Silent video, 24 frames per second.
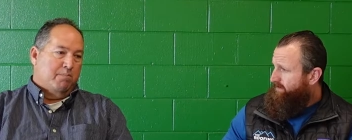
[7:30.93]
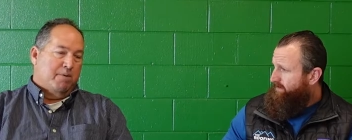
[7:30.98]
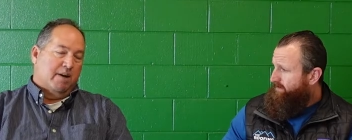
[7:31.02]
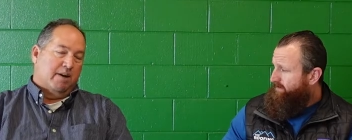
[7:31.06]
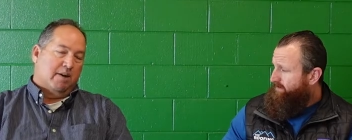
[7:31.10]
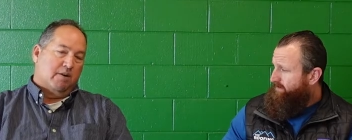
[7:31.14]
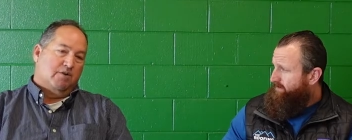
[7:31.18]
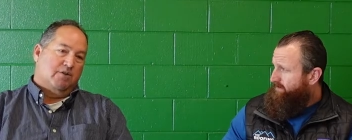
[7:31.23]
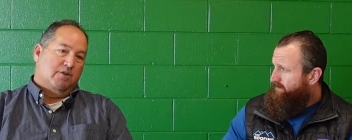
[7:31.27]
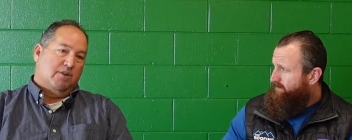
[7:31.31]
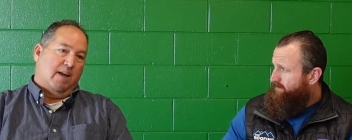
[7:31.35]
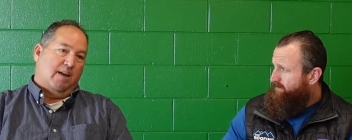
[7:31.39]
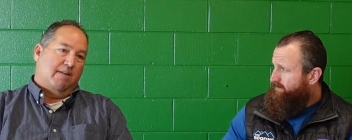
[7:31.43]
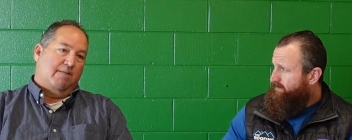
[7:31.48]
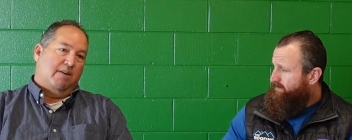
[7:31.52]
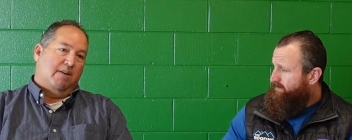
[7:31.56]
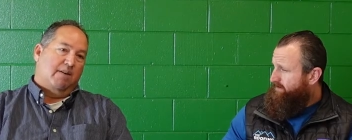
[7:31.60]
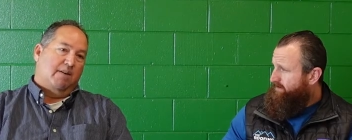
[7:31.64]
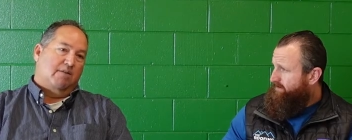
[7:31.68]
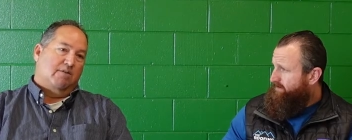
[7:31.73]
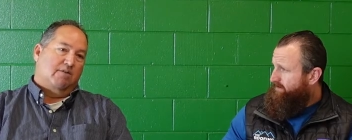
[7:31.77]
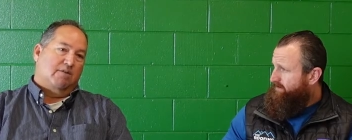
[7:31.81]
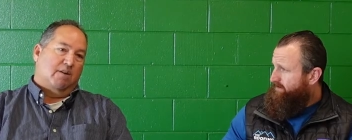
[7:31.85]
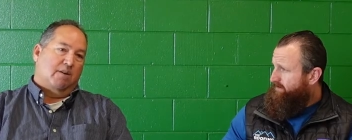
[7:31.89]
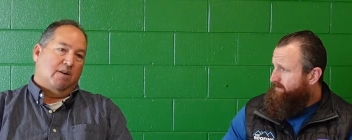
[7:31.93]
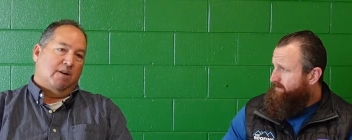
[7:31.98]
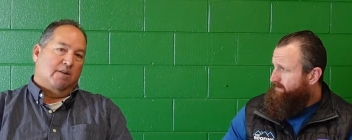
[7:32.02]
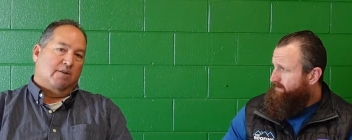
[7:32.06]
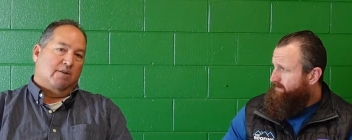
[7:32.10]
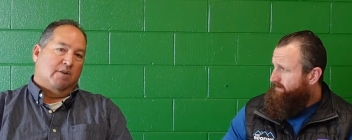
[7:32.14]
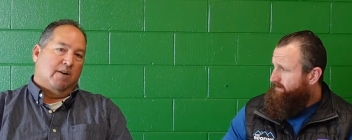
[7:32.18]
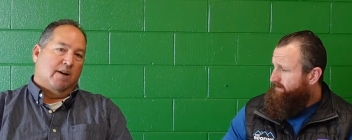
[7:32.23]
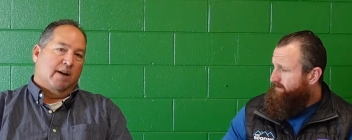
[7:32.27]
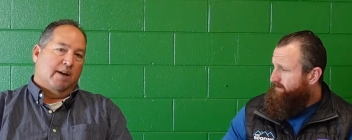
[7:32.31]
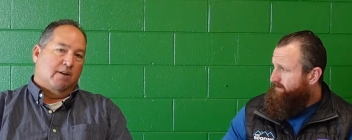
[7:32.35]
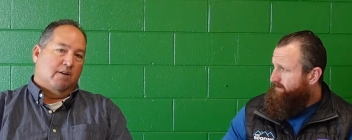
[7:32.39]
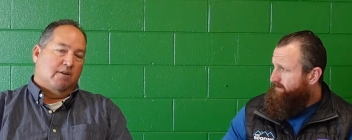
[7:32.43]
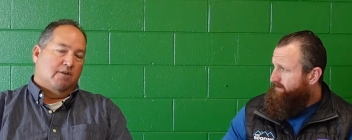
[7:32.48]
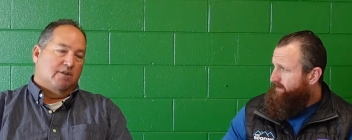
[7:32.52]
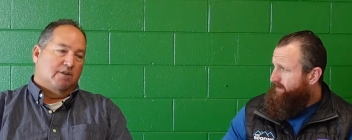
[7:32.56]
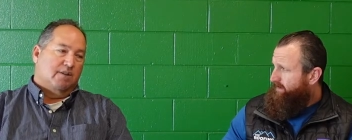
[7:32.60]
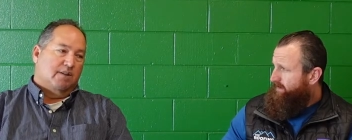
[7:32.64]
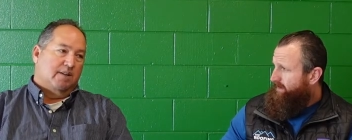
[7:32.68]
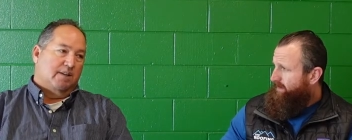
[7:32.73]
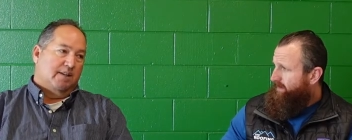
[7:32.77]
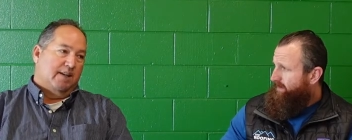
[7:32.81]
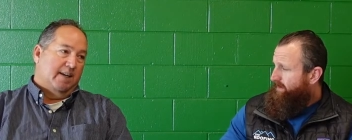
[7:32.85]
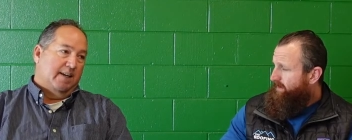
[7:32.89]
Speaker 1: bigger savings on your
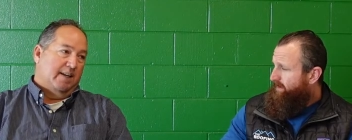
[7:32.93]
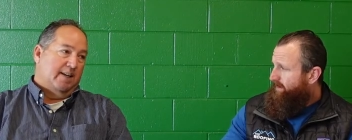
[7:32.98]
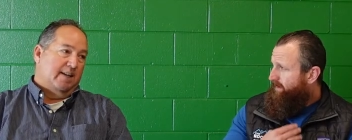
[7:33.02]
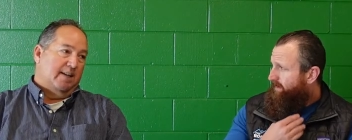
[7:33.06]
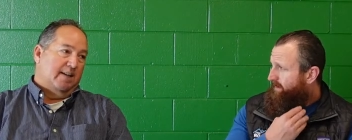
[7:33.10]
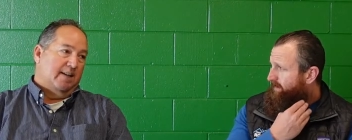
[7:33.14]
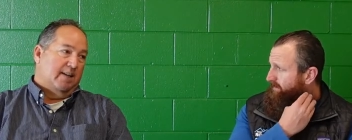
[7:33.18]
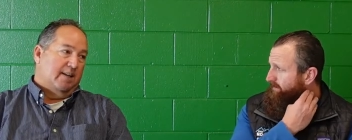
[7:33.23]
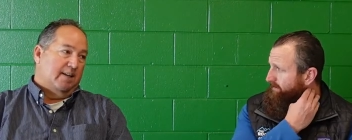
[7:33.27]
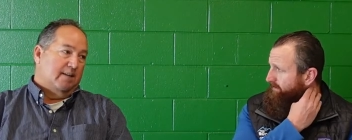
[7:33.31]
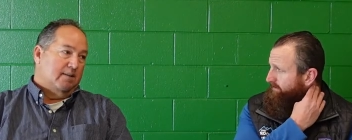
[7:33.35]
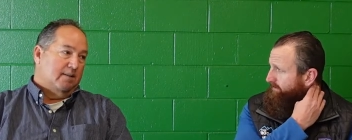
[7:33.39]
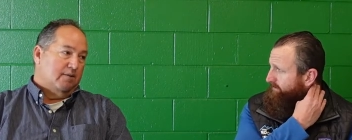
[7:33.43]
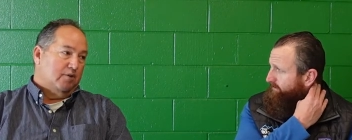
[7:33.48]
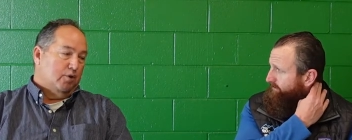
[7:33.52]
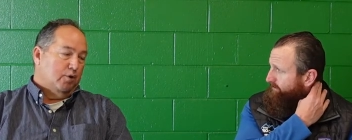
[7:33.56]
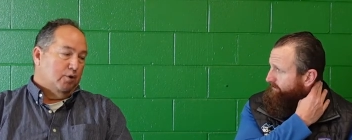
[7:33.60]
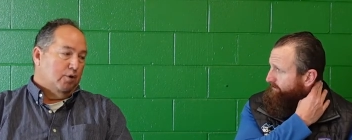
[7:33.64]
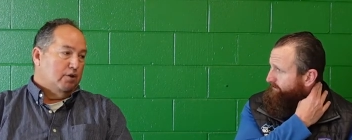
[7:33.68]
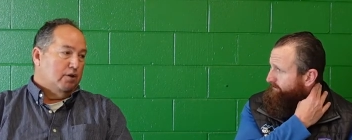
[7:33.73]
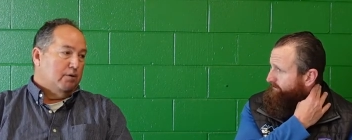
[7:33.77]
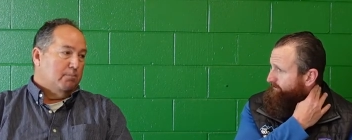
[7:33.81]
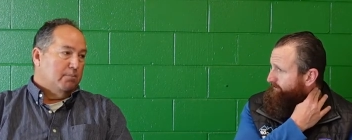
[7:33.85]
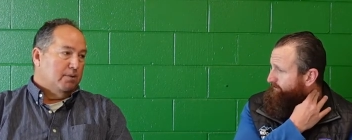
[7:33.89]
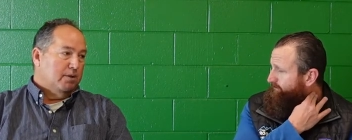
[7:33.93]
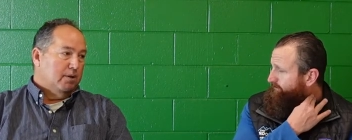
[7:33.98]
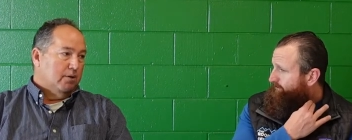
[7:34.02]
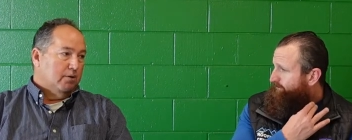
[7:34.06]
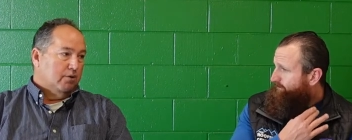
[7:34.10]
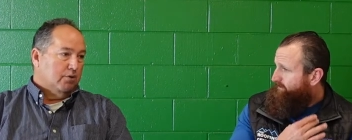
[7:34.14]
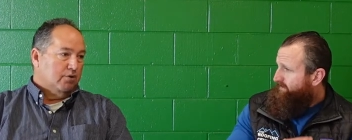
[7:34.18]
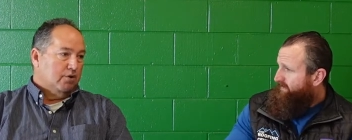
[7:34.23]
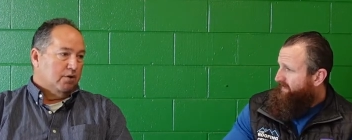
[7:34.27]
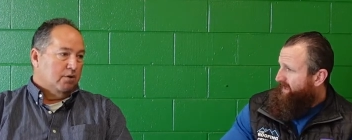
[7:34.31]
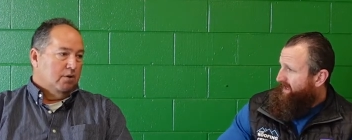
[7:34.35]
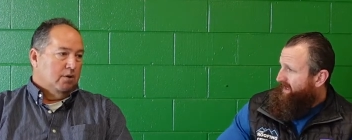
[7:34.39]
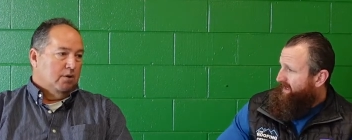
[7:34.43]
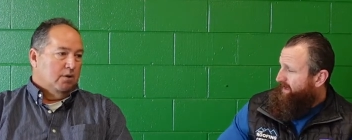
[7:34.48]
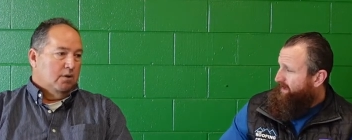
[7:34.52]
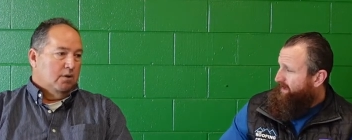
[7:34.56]
energy, heating, and cooling bills